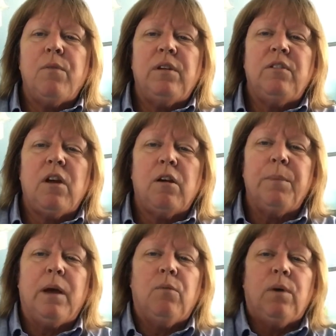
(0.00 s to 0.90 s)
I wanted to talk
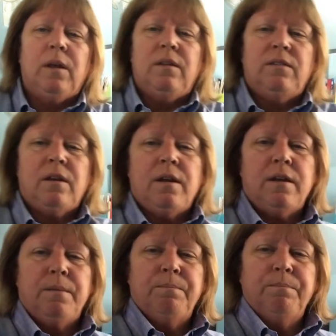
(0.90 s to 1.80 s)
about was
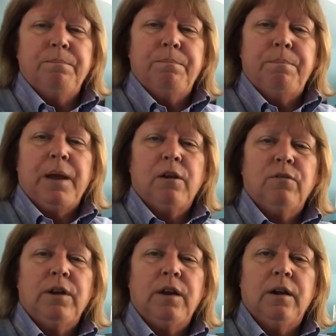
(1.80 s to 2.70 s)
back
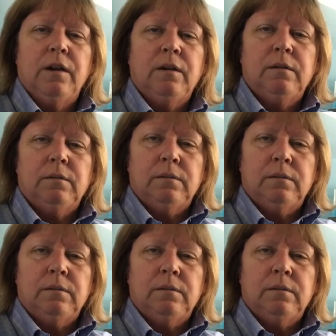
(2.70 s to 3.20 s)
over here.